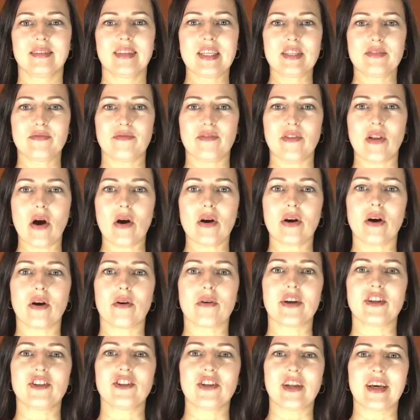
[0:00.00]
This vlog
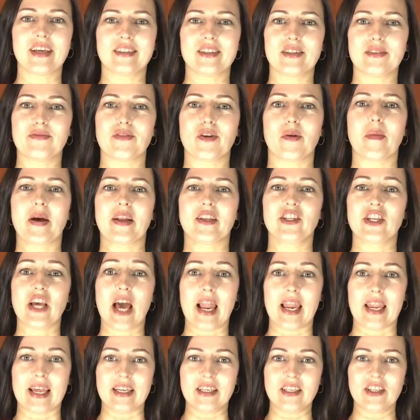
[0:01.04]
originated from a
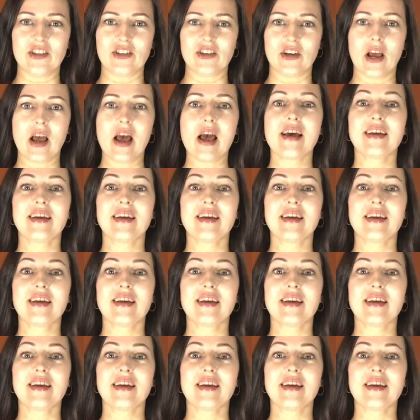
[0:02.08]
challenge